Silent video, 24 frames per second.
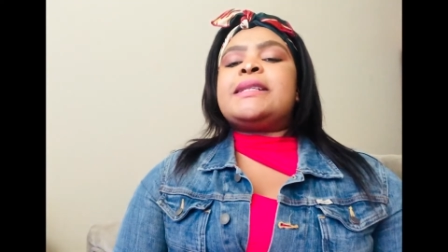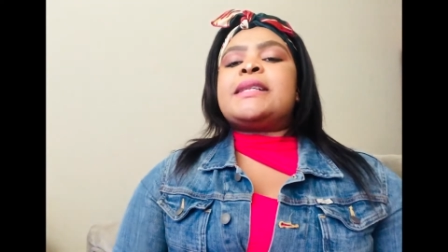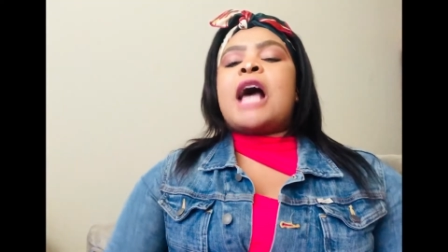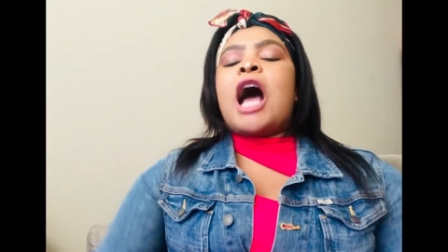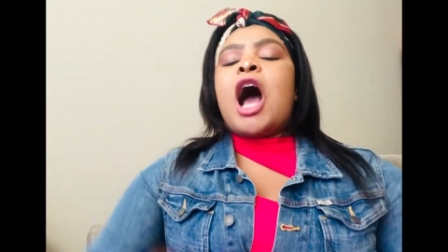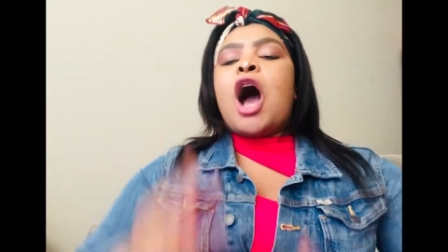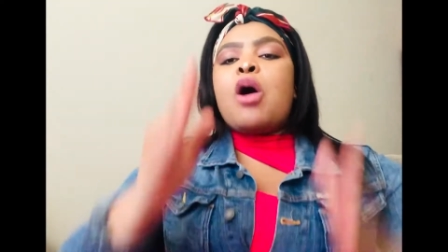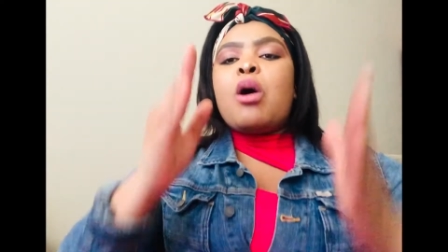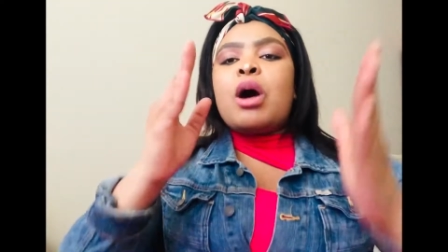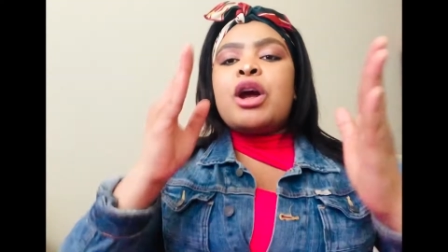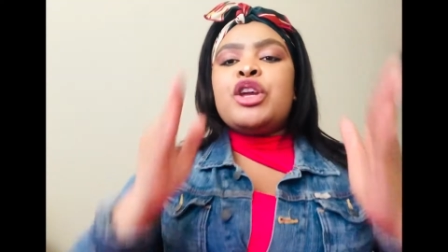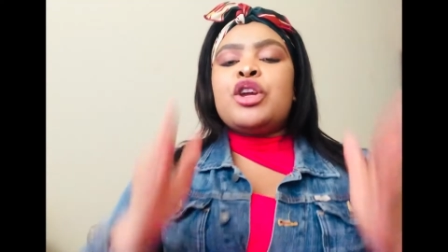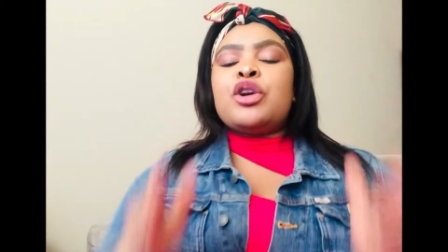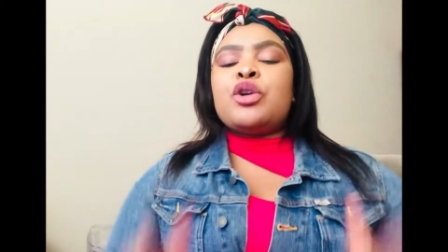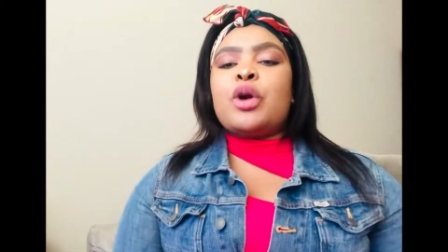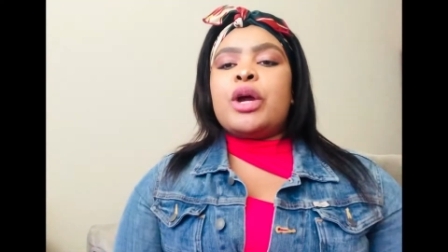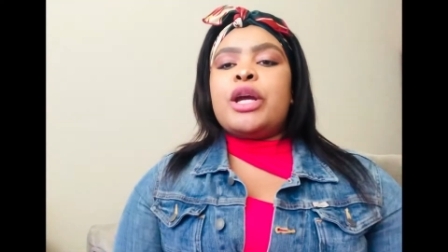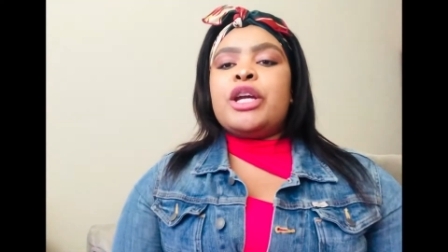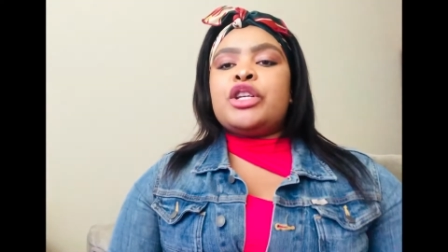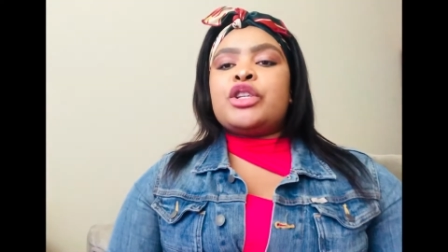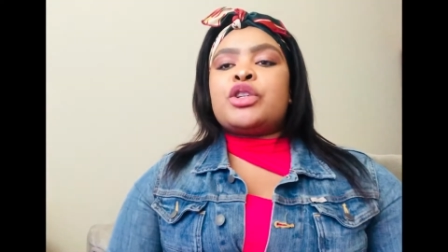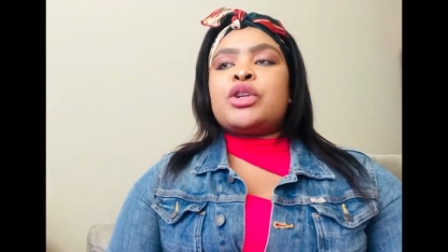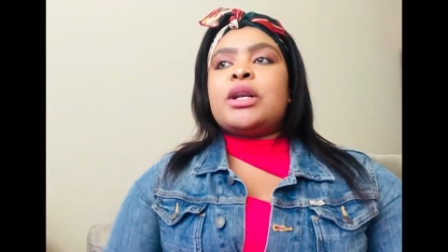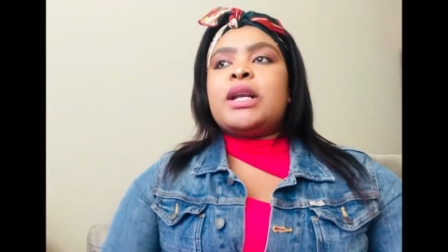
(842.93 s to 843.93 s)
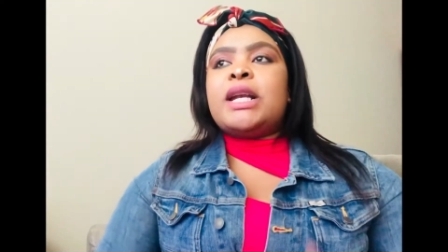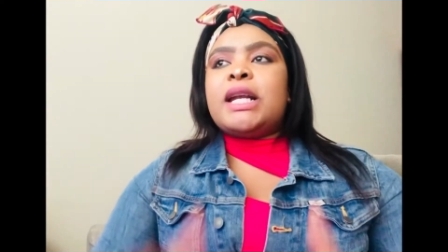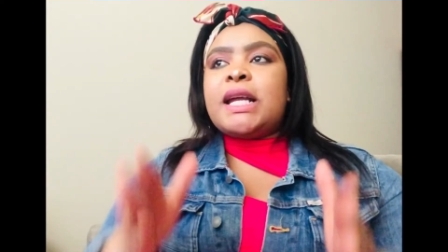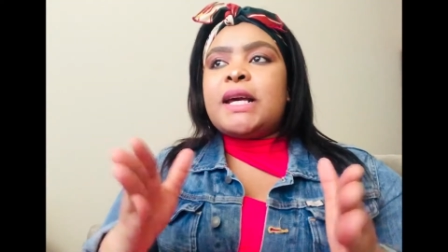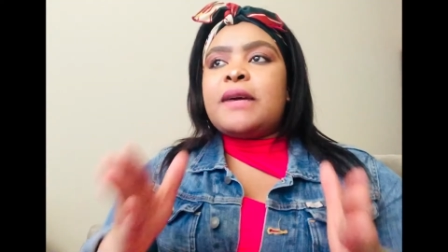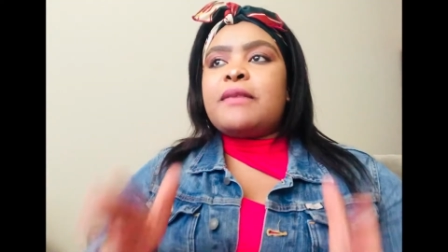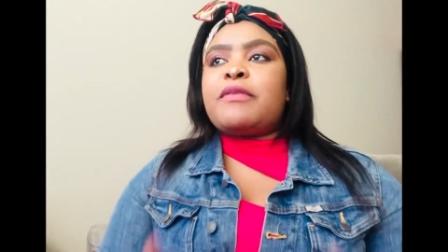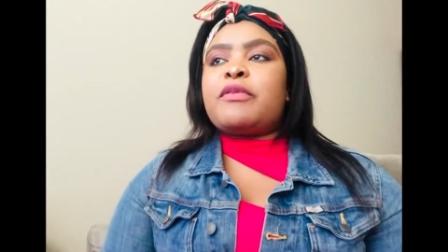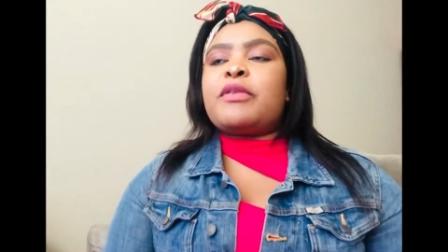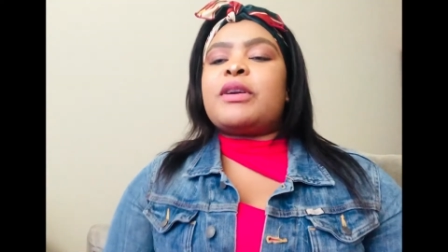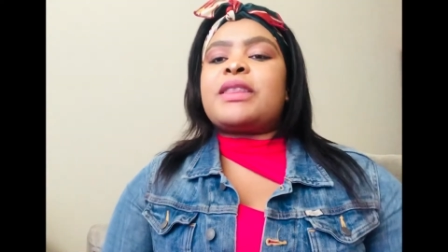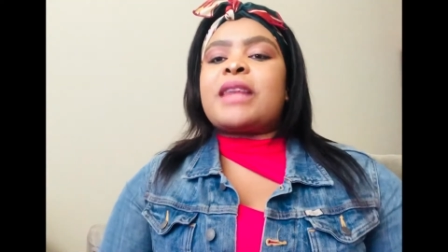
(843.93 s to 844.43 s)
How are you going to
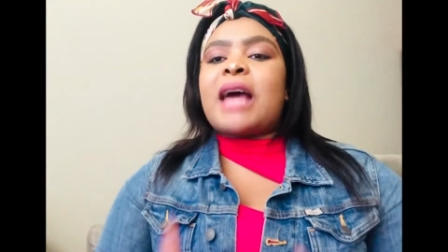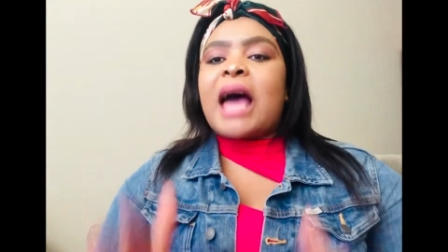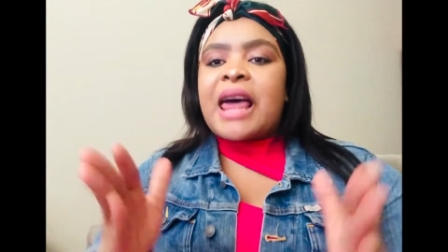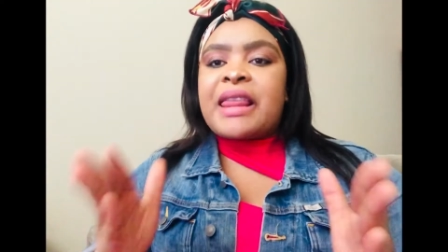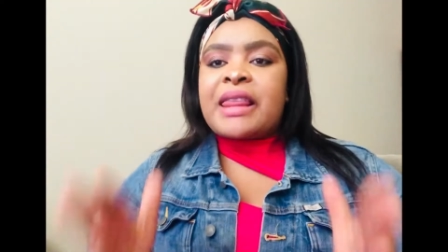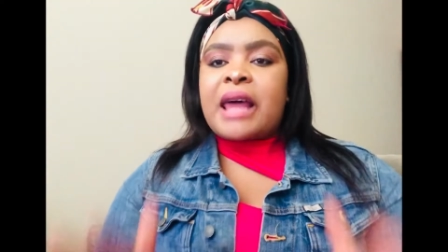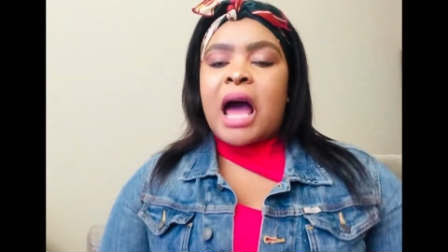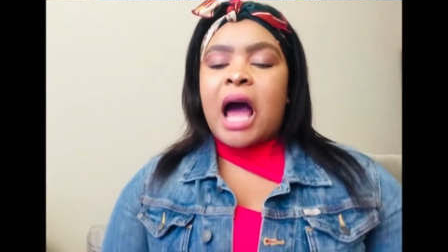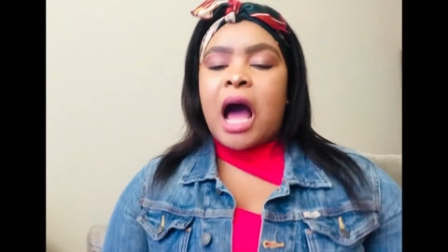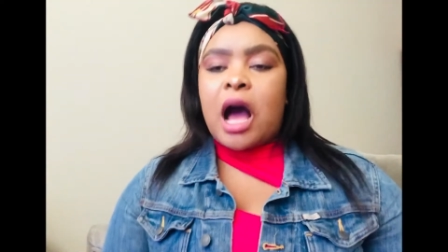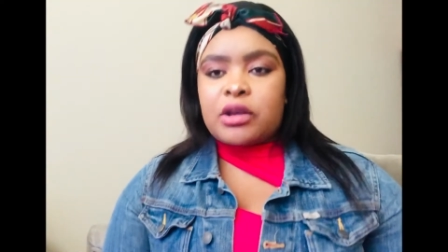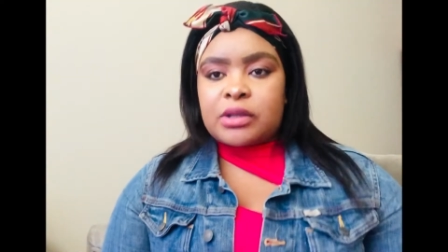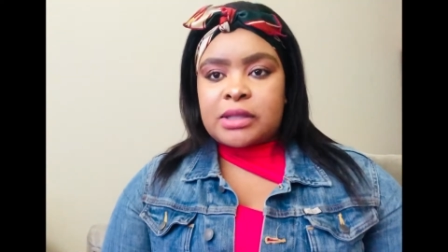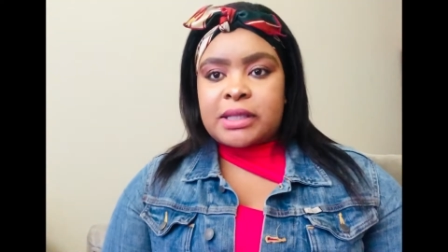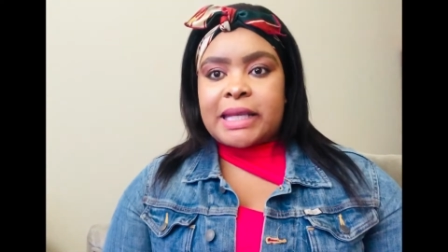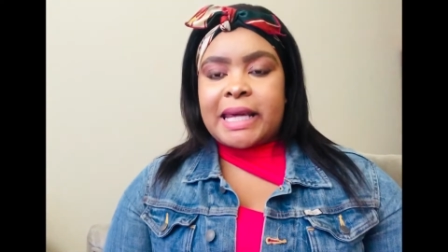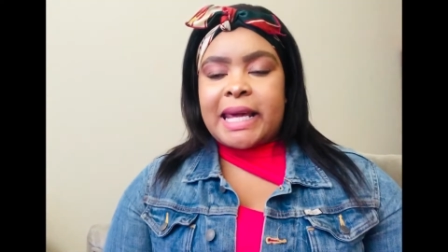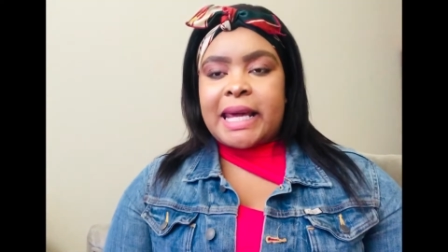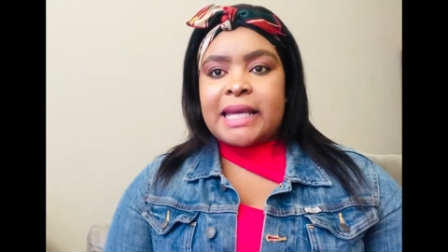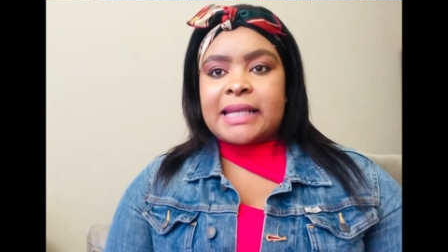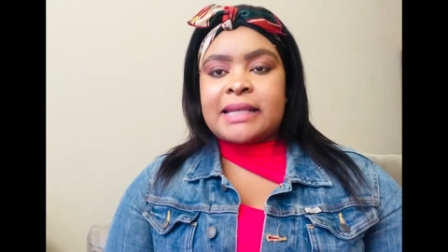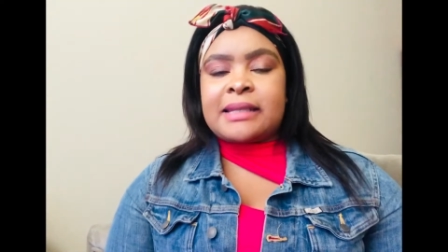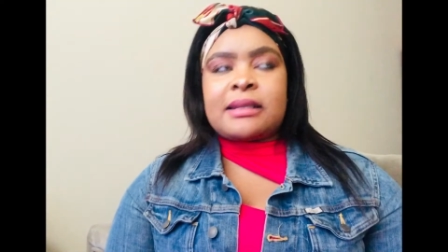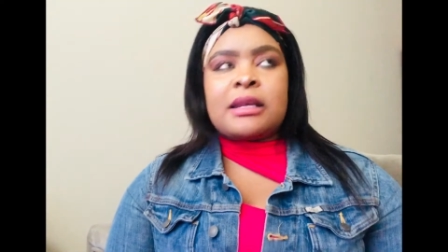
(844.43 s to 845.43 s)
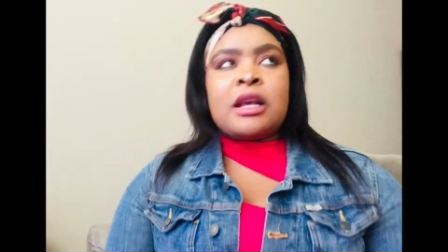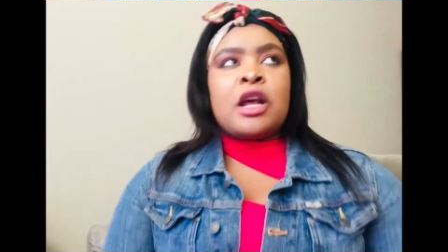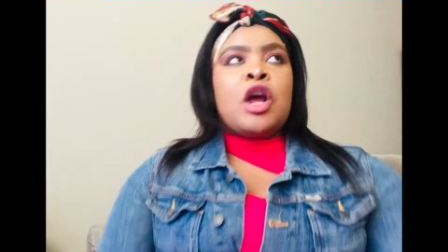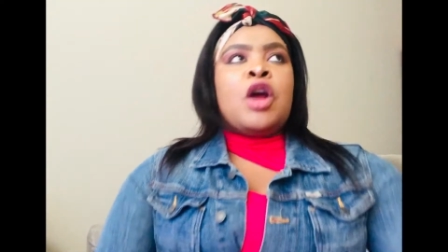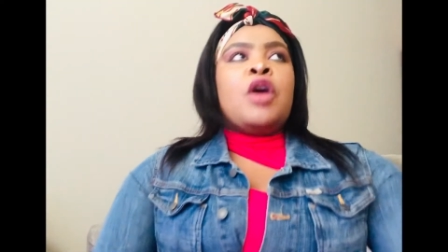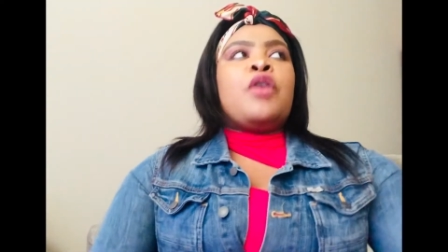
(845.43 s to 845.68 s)
live with other house guests